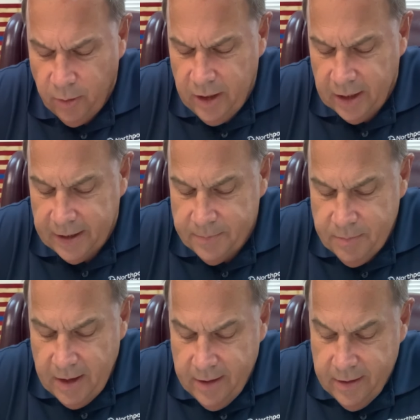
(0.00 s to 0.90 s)
really,
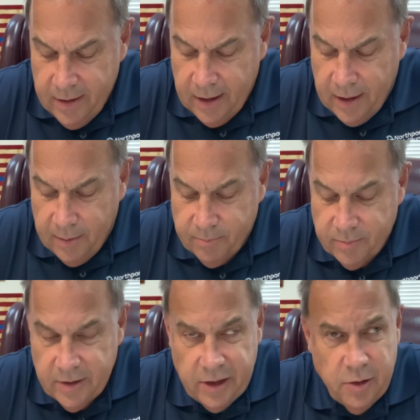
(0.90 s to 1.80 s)

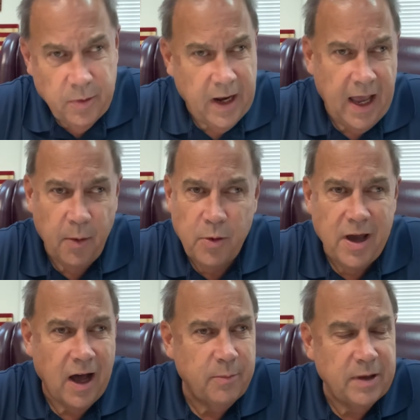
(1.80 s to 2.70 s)
you and I, we
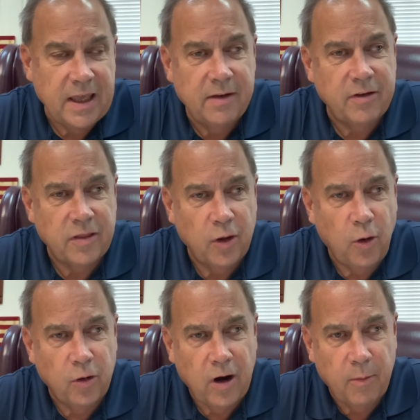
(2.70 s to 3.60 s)
ought to be giving the
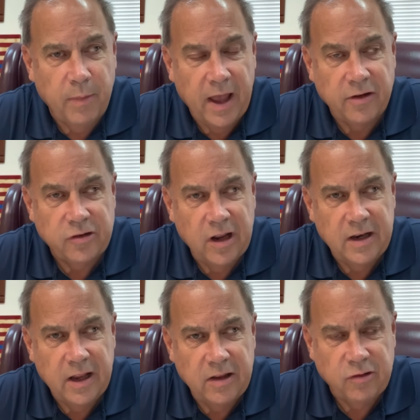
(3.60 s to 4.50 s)
Lord our best.
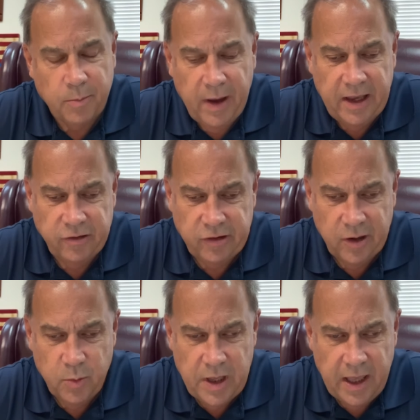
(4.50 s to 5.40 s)
It's
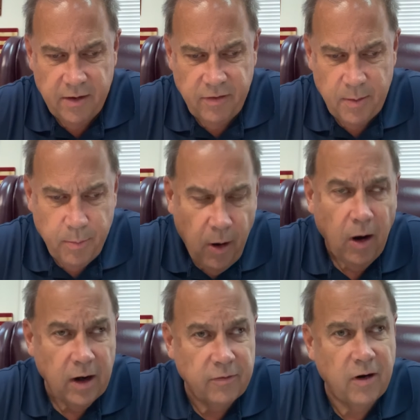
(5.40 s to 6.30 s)
amazing. We give him
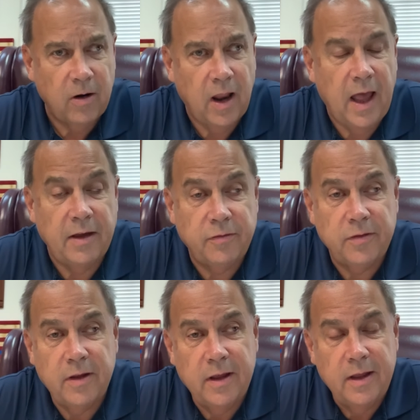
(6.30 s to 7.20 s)
part of our life.
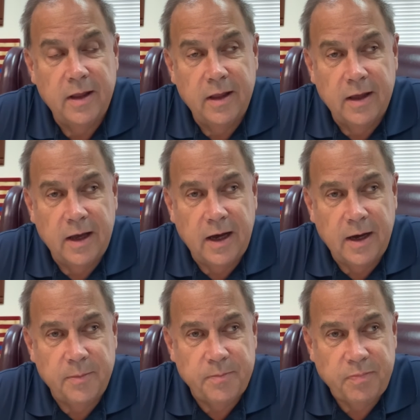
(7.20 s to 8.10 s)

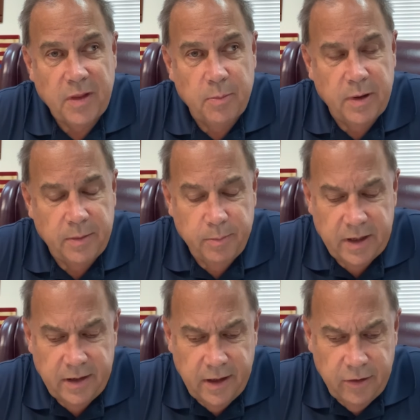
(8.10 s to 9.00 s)

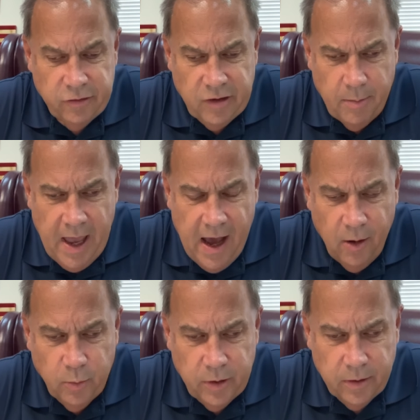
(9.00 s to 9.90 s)
But you know,
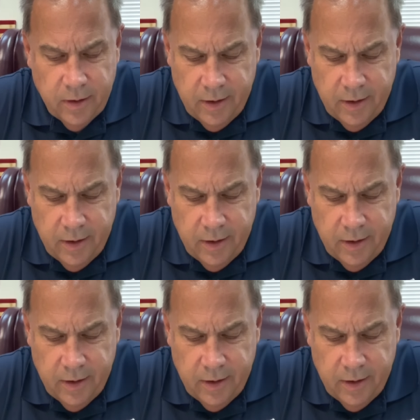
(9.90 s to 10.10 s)
somehow we're